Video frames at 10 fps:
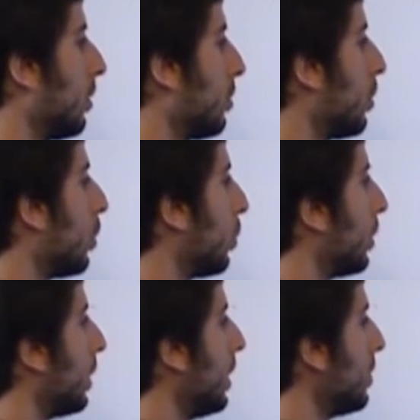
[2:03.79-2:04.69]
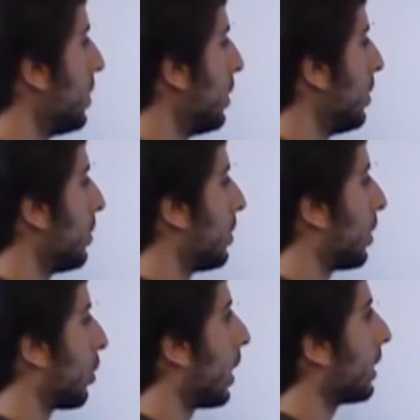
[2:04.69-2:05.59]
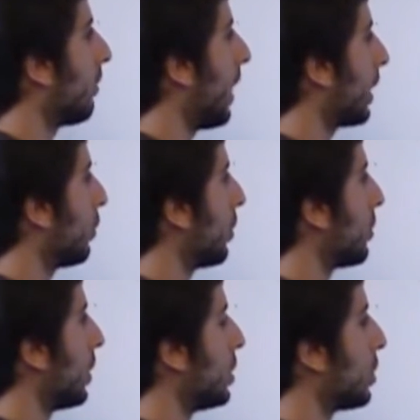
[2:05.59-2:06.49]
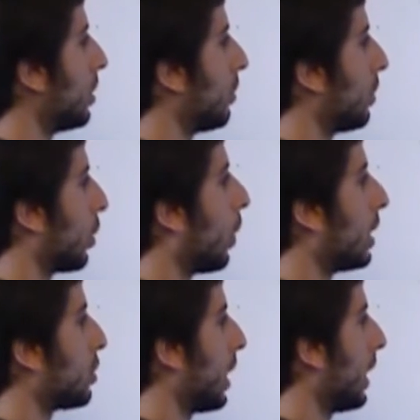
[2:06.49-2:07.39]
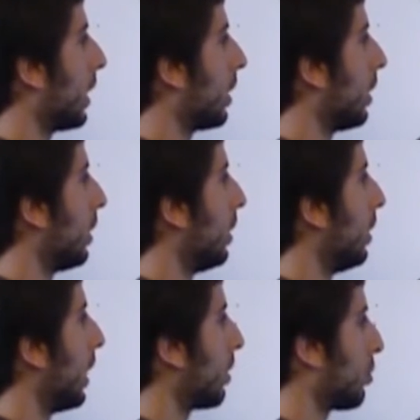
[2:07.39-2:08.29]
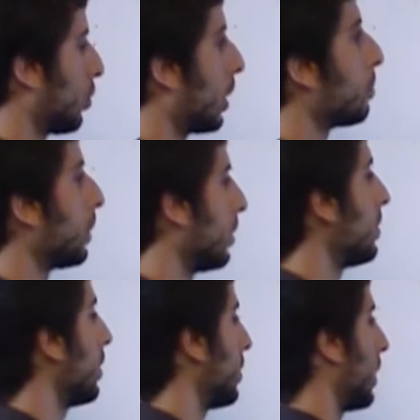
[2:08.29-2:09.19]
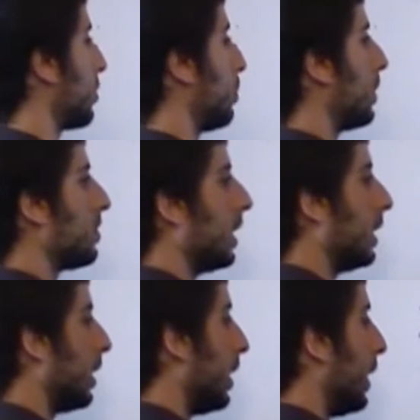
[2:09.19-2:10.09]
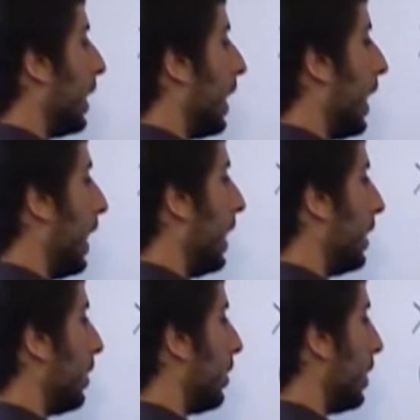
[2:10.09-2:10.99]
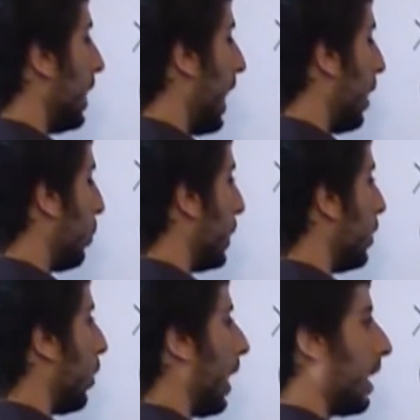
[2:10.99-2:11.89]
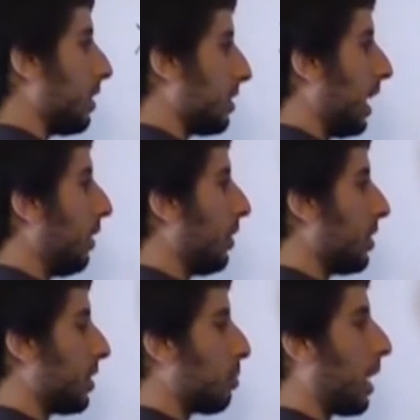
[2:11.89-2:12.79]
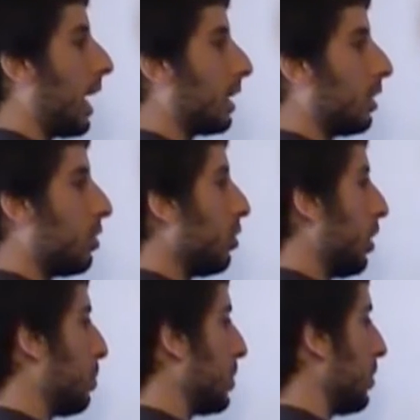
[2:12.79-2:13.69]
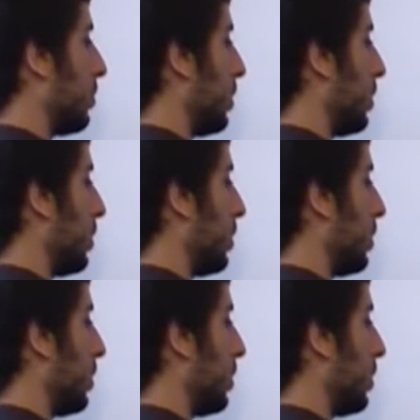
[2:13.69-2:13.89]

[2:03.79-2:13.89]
So this is the correct factorization of the quadratic. X squared plus 6x plus 8. And now we know how to solve this. The product of two numbers is